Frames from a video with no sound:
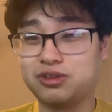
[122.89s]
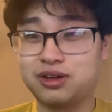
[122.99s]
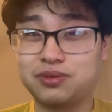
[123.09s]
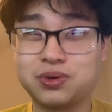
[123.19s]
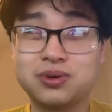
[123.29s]

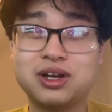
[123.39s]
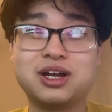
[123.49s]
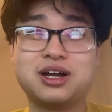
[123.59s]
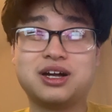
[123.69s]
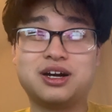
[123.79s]
level.
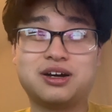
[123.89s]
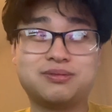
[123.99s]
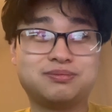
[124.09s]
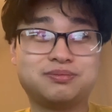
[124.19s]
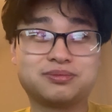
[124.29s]

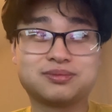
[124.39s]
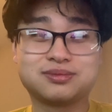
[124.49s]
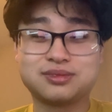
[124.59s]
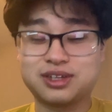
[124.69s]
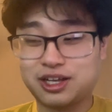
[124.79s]

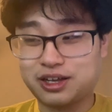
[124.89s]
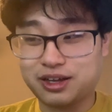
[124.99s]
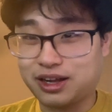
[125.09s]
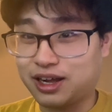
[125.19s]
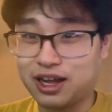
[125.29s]

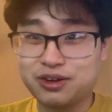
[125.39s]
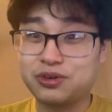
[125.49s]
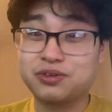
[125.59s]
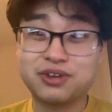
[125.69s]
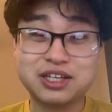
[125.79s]
I don't
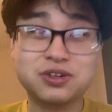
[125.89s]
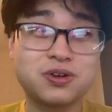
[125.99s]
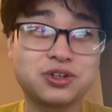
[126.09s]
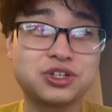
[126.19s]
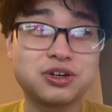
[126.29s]
know if you guys
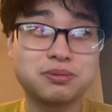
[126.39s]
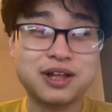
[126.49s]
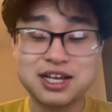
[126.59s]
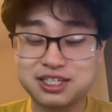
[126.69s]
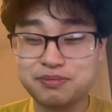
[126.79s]
heard of show
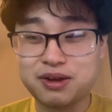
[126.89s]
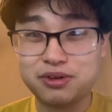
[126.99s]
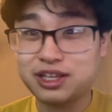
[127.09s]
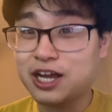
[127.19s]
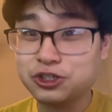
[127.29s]
Plastic
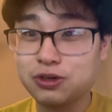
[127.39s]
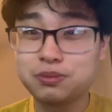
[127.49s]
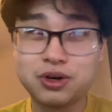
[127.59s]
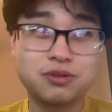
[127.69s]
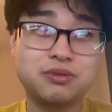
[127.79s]
Memory, that show
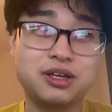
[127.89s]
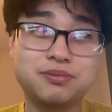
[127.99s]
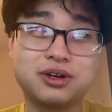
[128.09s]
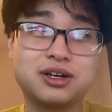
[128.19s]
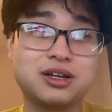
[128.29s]
broke me,
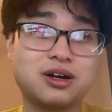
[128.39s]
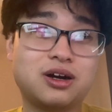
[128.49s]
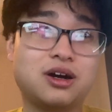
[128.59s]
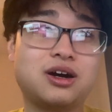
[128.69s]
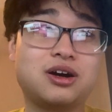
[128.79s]
but
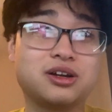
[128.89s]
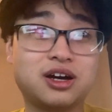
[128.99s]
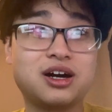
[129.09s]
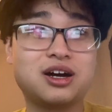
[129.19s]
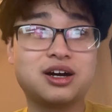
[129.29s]

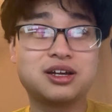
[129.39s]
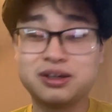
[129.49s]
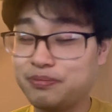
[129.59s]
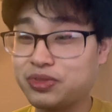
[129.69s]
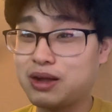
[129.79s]

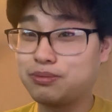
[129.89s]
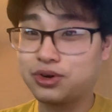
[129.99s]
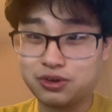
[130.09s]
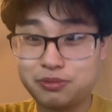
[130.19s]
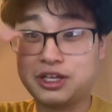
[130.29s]
Anohana
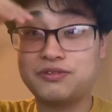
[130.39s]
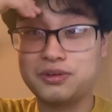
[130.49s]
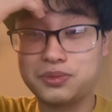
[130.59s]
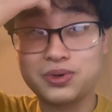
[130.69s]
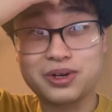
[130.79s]
broke me
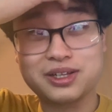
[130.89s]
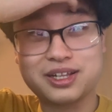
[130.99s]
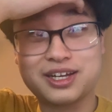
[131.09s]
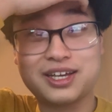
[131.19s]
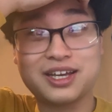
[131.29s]
even more.
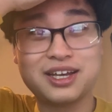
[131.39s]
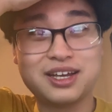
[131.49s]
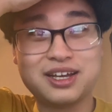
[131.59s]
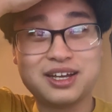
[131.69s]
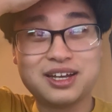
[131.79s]
Like,
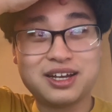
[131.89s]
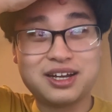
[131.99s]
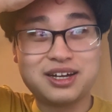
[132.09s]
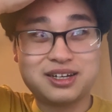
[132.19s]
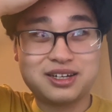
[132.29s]

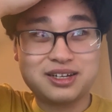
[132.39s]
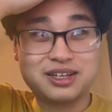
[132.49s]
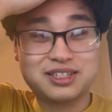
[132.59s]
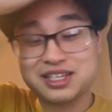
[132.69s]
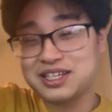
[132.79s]

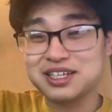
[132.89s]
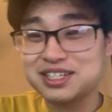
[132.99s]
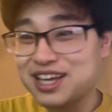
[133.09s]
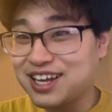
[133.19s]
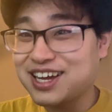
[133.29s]
it's
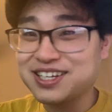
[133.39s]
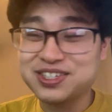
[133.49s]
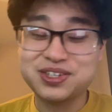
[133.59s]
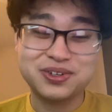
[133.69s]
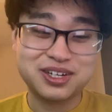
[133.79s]
sad I
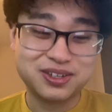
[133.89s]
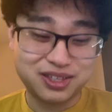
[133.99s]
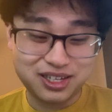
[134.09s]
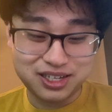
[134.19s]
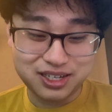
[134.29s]
didn't do it on
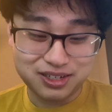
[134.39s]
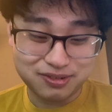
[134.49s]
the